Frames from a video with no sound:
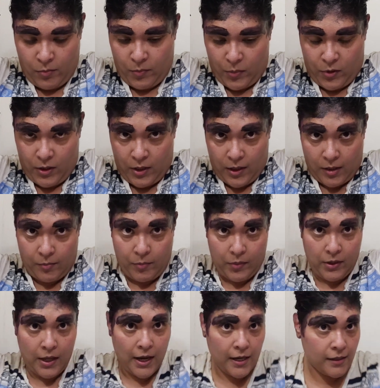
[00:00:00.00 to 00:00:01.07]
put it in
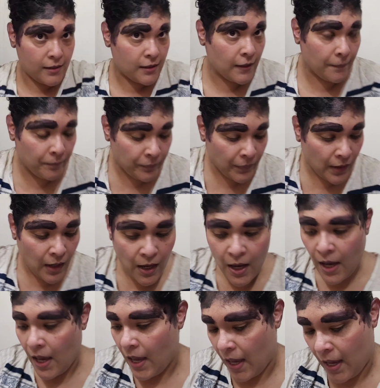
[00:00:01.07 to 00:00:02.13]
place.
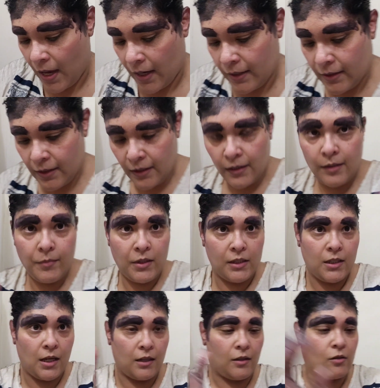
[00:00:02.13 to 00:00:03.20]
And let me
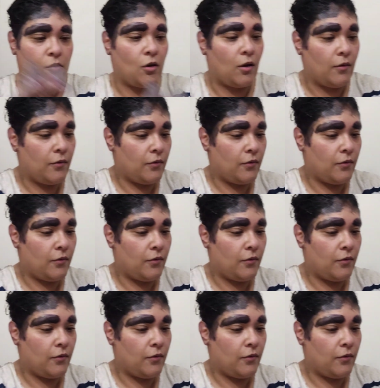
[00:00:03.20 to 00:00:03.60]
take this off.